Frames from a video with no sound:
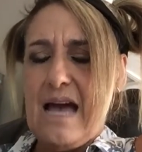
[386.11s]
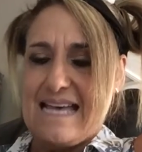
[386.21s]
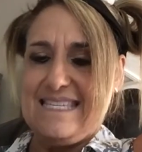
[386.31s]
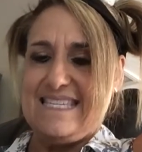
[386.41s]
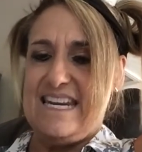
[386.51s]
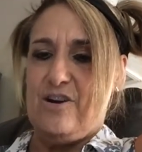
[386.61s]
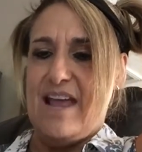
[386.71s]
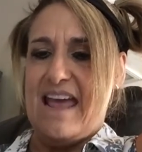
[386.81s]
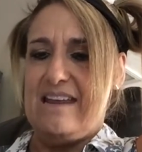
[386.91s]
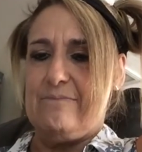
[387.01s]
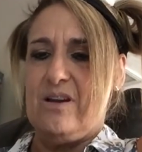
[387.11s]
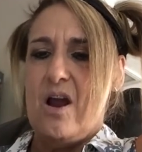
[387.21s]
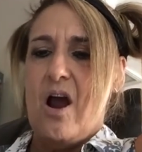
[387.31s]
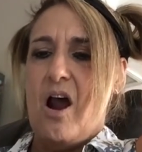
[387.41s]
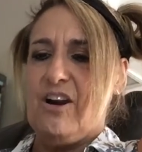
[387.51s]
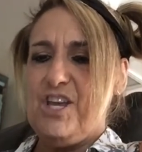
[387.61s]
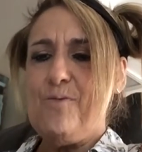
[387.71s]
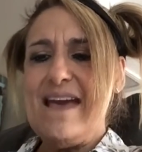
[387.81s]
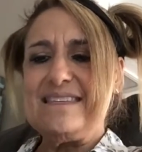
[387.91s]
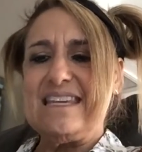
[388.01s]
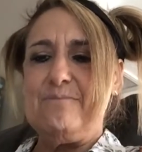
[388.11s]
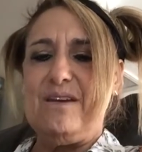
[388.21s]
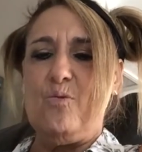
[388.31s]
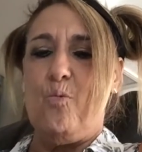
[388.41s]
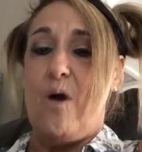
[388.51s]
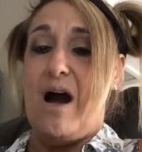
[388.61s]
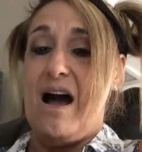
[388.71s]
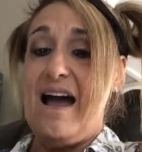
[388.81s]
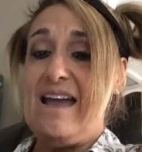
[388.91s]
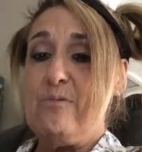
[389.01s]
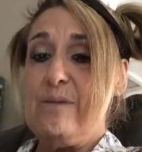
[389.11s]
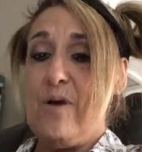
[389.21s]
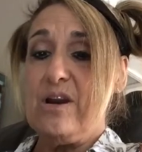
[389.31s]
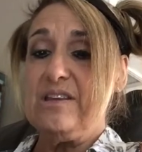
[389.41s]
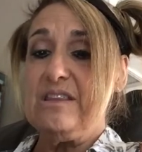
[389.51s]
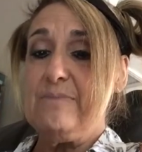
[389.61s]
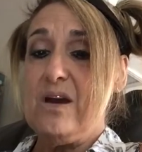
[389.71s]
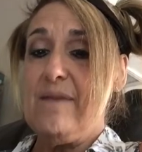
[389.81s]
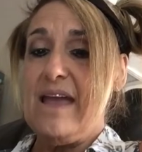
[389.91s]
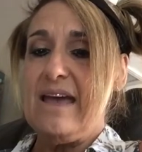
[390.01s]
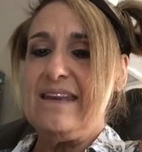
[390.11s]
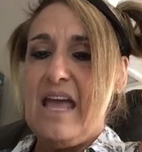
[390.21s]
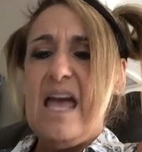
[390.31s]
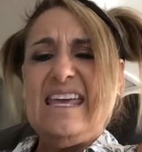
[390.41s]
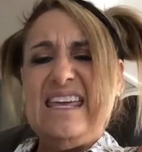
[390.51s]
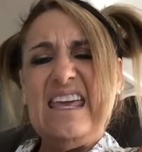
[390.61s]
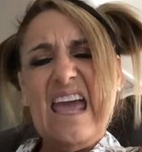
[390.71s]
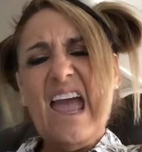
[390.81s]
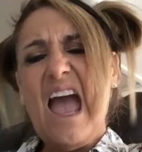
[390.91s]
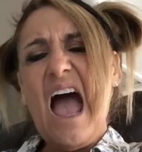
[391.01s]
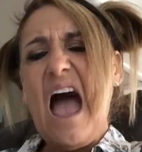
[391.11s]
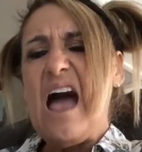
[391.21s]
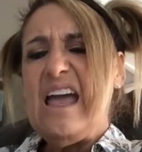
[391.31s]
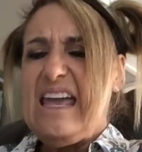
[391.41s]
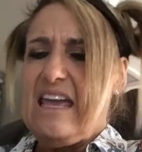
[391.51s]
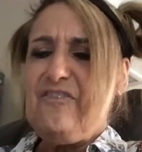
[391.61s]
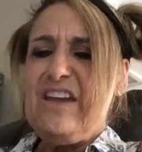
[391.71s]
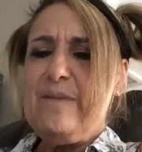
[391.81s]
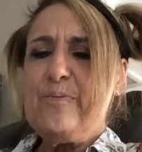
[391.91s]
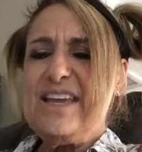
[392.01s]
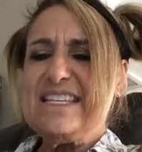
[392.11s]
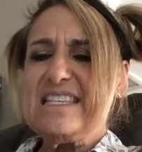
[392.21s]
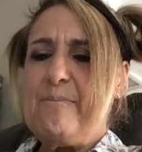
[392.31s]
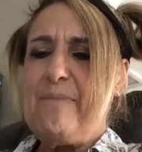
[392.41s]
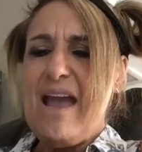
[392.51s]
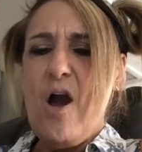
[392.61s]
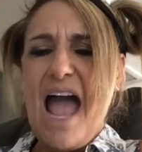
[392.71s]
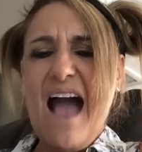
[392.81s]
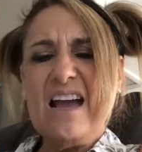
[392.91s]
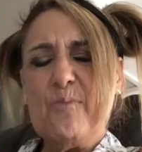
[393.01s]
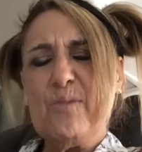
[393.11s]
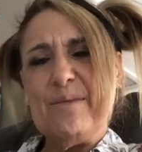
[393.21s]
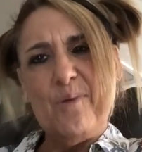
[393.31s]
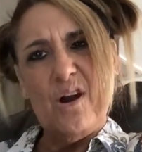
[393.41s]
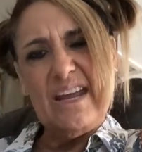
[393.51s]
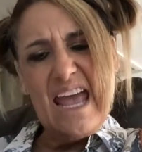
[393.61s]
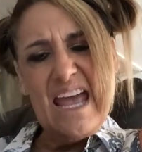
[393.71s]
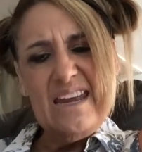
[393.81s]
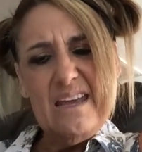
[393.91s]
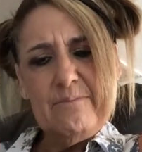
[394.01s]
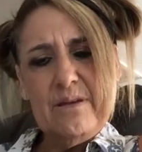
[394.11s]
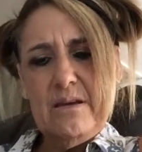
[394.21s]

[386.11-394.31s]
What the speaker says: I stared at him. Are you asking me why we bark at the mailman? Yeah, if he brings the mail, how come we bark at him?